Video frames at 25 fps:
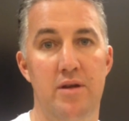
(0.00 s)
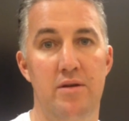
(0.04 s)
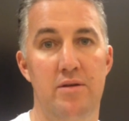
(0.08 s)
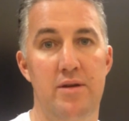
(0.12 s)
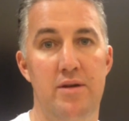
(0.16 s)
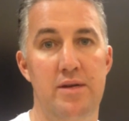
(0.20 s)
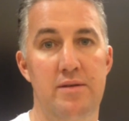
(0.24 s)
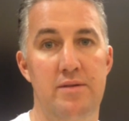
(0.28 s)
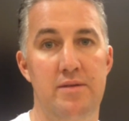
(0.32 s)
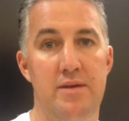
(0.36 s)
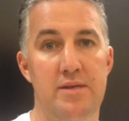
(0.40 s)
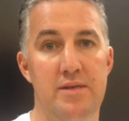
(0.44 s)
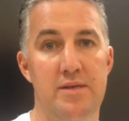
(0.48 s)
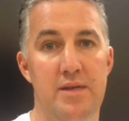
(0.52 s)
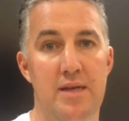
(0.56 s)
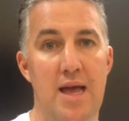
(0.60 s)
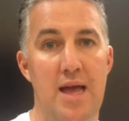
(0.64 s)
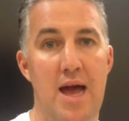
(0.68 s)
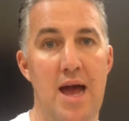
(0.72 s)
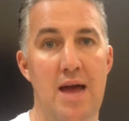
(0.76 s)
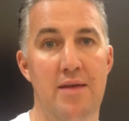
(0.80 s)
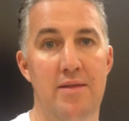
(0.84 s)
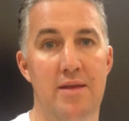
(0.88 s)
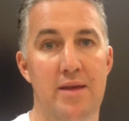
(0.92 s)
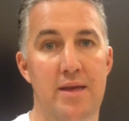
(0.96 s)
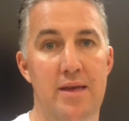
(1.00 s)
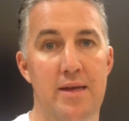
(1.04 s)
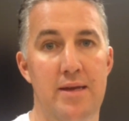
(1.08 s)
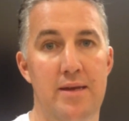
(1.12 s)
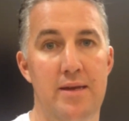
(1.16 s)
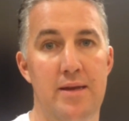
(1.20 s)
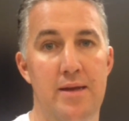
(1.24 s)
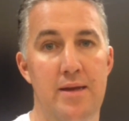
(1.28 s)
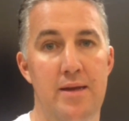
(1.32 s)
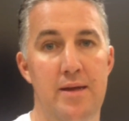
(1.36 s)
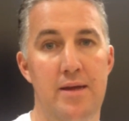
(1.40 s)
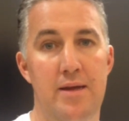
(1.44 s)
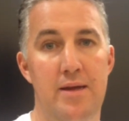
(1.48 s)
You know, he's a guy that can,
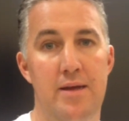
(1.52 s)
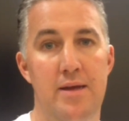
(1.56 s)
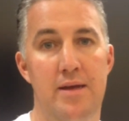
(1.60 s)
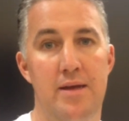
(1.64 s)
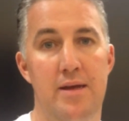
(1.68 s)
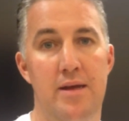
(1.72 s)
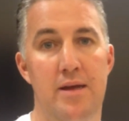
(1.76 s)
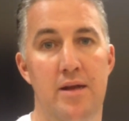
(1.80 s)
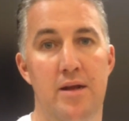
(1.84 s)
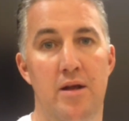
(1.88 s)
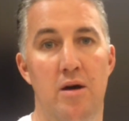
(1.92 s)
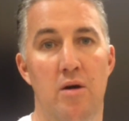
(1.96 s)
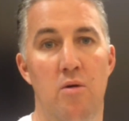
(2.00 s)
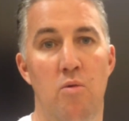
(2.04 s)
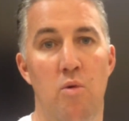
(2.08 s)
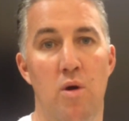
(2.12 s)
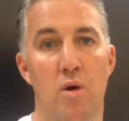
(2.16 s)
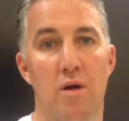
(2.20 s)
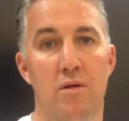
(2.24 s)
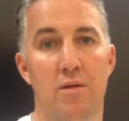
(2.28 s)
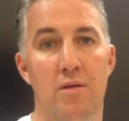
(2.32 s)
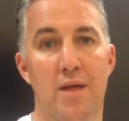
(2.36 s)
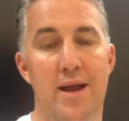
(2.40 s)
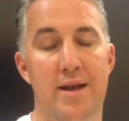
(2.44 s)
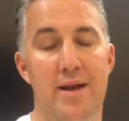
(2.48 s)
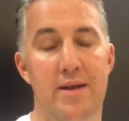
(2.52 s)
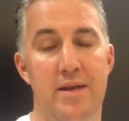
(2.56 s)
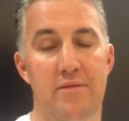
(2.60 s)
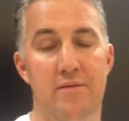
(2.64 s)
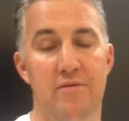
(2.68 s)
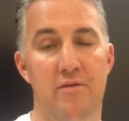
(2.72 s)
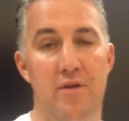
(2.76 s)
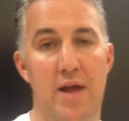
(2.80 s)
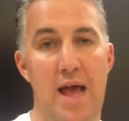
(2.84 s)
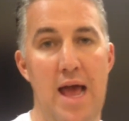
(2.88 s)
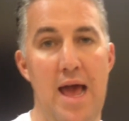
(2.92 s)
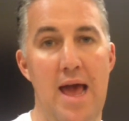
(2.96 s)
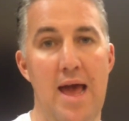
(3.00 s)
you know, wear a lot of
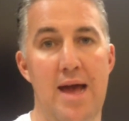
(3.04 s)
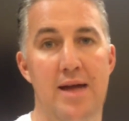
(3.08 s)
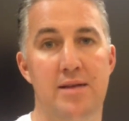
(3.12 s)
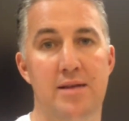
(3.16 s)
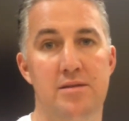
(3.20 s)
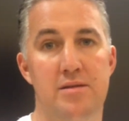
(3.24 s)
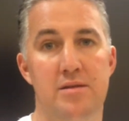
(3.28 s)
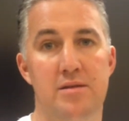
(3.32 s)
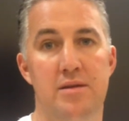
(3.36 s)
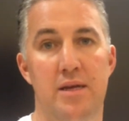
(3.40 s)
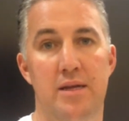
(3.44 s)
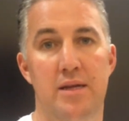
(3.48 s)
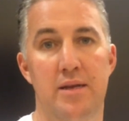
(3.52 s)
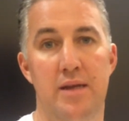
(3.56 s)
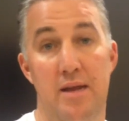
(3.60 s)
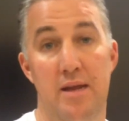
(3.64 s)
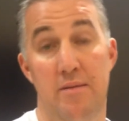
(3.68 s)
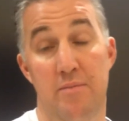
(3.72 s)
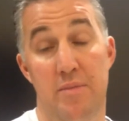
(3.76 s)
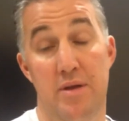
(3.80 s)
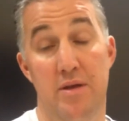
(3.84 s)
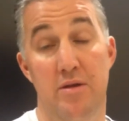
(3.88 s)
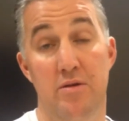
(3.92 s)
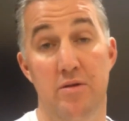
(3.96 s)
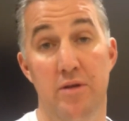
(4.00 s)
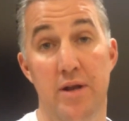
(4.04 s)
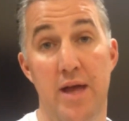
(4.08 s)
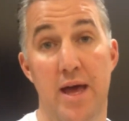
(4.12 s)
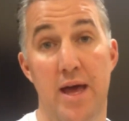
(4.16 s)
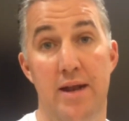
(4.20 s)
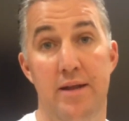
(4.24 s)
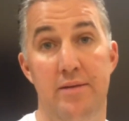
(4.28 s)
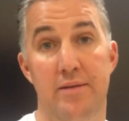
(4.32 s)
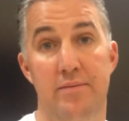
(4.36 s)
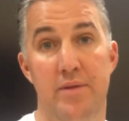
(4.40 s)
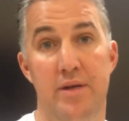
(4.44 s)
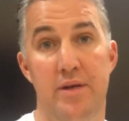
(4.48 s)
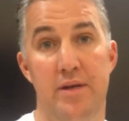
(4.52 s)
different hats and be good at
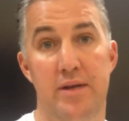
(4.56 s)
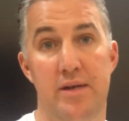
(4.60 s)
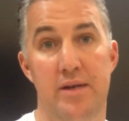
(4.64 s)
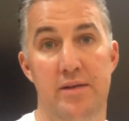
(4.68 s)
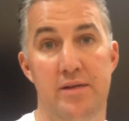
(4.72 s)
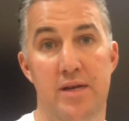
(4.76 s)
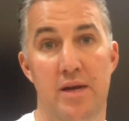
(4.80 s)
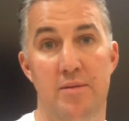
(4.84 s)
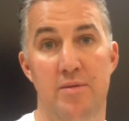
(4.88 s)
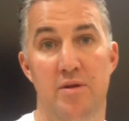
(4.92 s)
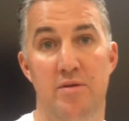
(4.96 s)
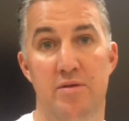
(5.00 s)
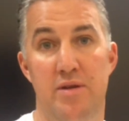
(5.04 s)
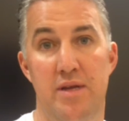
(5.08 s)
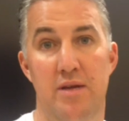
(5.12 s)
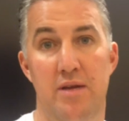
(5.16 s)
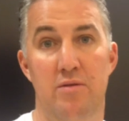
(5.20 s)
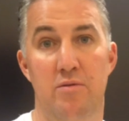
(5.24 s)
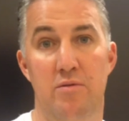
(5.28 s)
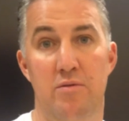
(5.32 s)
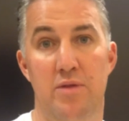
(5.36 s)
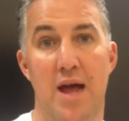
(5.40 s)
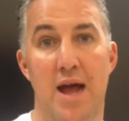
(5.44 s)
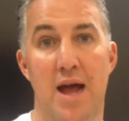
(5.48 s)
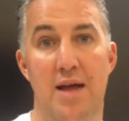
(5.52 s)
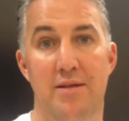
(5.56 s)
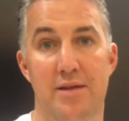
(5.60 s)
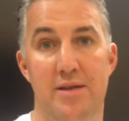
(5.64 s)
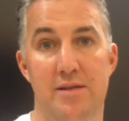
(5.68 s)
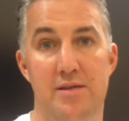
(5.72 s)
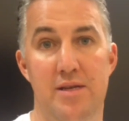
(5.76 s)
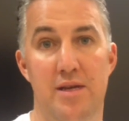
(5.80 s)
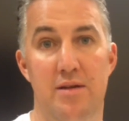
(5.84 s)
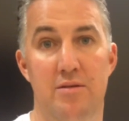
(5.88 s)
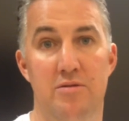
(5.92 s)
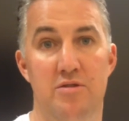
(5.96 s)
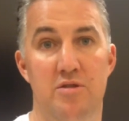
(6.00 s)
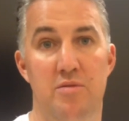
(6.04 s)
it. And anytime you're dealing with highly
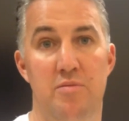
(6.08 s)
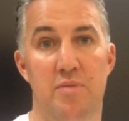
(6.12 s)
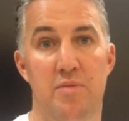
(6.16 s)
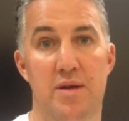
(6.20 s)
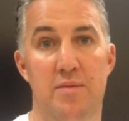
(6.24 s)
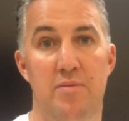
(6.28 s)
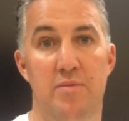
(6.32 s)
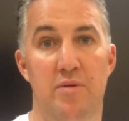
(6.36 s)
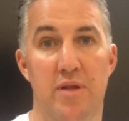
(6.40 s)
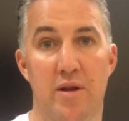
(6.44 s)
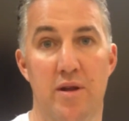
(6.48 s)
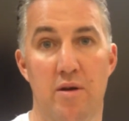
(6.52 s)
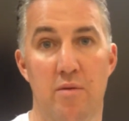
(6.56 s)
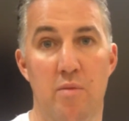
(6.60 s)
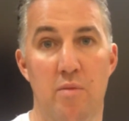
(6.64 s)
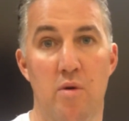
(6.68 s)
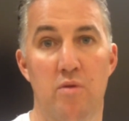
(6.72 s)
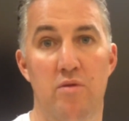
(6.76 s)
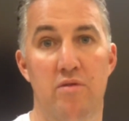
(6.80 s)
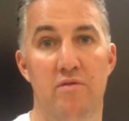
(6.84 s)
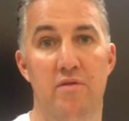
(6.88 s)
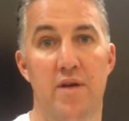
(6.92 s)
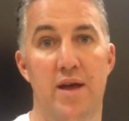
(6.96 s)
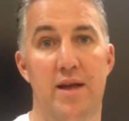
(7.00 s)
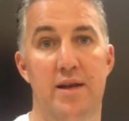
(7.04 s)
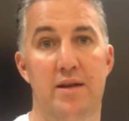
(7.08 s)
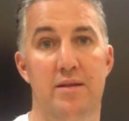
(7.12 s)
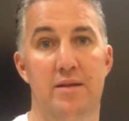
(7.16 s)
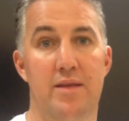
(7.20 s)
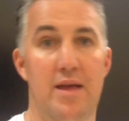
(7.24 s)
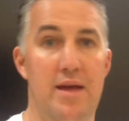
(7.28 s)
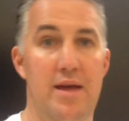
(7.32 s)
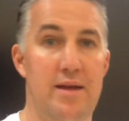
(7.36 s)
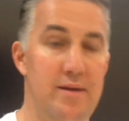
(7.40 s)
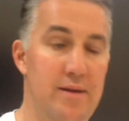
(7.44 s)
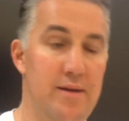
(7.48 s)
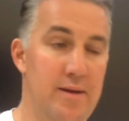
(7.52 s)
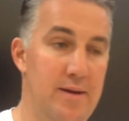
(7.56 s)
intelligent people that are motivated,
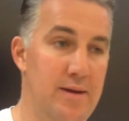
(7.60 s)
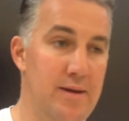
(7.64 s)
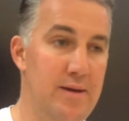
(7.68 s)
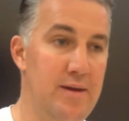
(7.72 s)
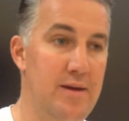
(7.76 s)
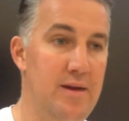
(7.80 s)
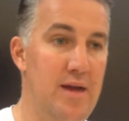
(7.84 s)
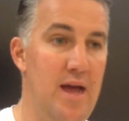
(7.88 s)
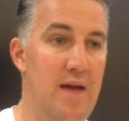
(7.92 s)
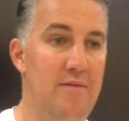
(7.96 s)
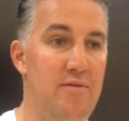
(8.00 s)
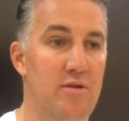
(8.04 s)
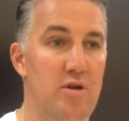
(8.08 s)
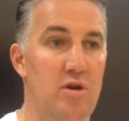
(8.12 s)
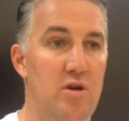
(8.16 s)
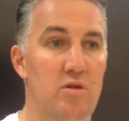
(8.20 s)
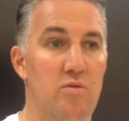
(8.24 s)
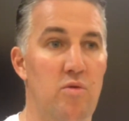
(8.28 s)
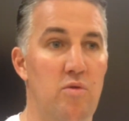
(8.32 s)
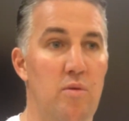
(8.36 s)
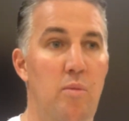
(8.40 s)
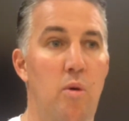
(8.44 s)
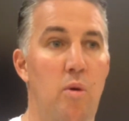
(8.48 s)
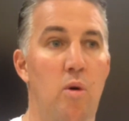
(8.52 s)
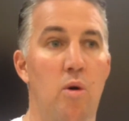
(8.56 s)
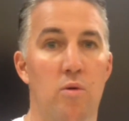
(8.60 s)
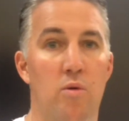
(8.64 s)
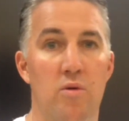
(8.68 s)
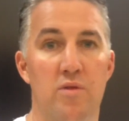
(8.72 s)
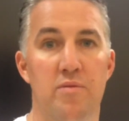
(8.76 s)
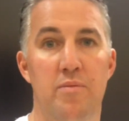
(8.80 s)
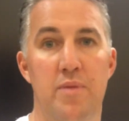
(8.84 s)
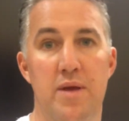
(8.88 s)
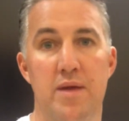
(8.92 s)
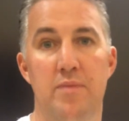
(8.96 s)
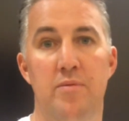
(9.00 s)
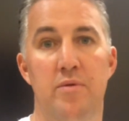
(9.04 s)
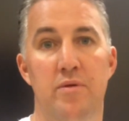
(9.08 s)
that have a good rapport
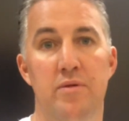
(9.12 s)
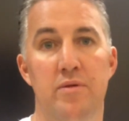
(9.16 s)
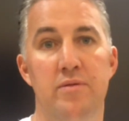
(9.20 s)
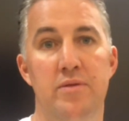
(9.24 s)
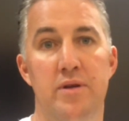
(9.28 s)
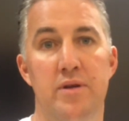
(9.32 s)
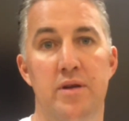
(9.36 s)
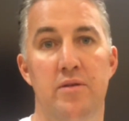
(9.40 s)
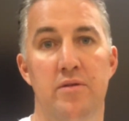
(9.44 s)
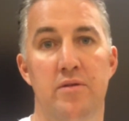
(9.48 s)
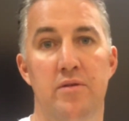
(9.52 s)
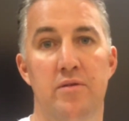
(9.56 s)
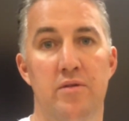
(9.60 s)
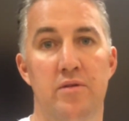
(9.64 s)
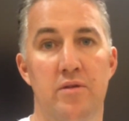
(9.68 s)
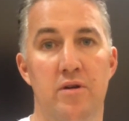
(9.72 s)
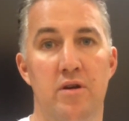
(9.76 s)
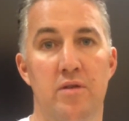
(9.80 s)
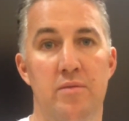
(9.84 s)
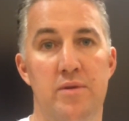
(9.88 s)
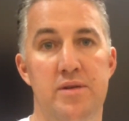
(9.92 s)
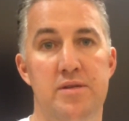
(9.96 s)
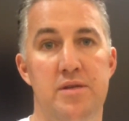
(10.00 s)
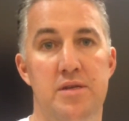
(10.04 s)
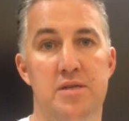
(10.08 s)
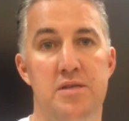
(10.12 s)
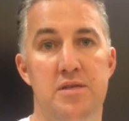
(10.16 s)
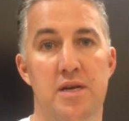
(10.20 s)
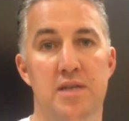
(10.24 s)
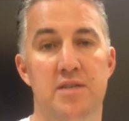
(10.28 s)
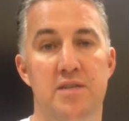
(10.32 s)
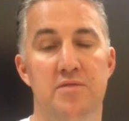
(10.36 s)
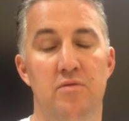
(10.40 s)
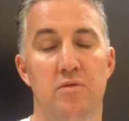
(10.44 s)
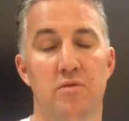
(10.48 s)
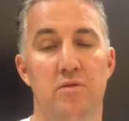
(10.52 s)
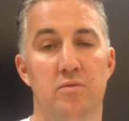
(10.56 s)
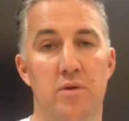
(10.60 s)
with people, they're going to be
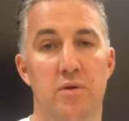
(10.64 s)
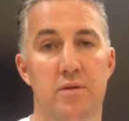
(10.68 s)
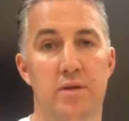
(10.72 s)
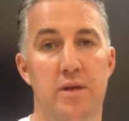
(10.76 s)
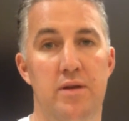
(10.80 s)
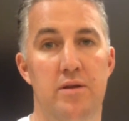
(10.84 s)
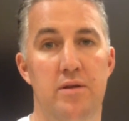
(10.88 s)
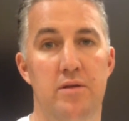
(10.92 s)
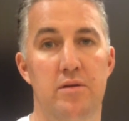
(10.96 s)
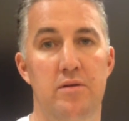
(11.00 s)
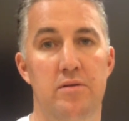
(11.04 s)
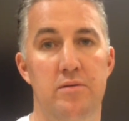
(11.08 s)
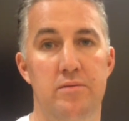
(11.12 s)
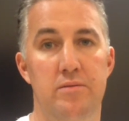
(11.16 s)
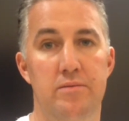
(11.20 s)
successful in what they do.